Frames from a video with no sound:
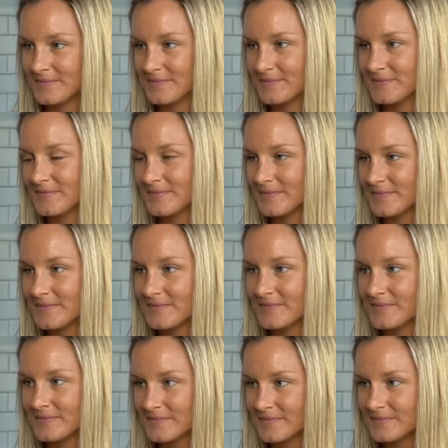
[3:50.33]

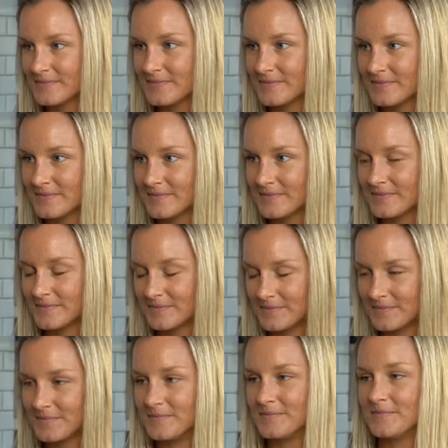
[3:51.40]

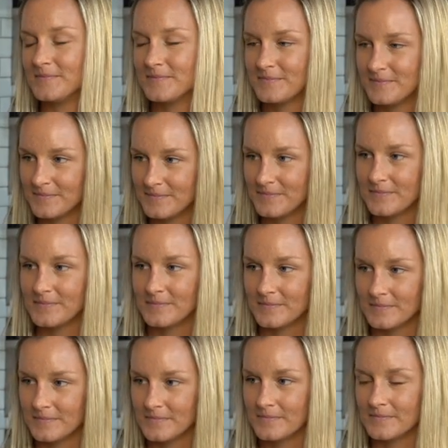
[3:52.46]

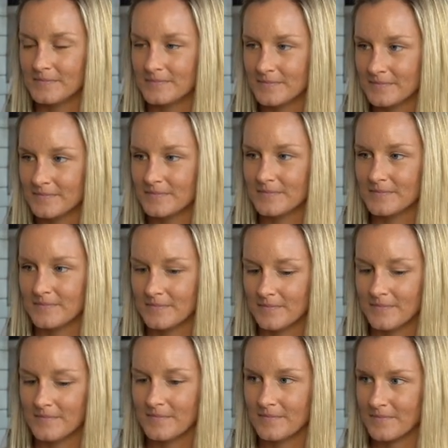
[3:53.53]

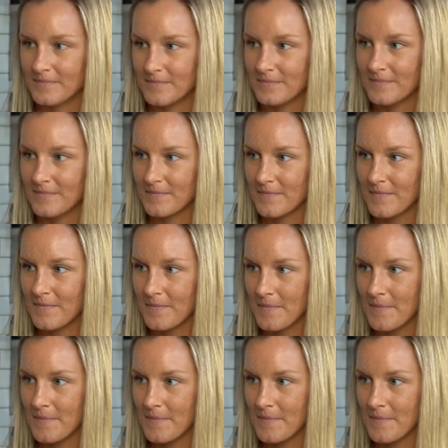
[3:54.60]
No words are spoken by the person on screen.